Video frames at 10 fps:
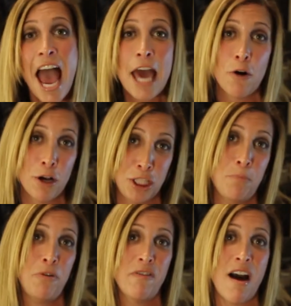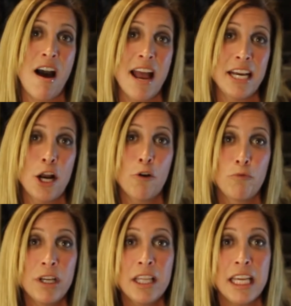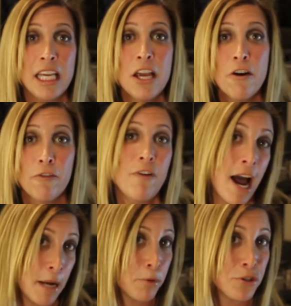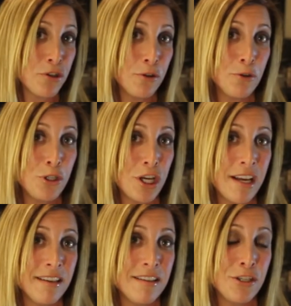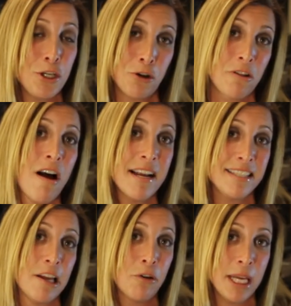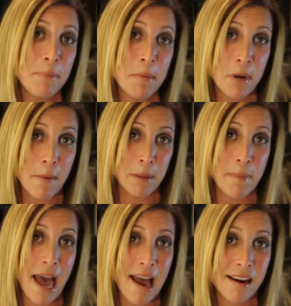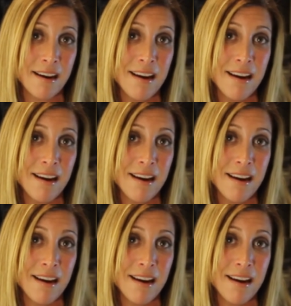and also provide a really viable solution to your clients that'll keep them coming back.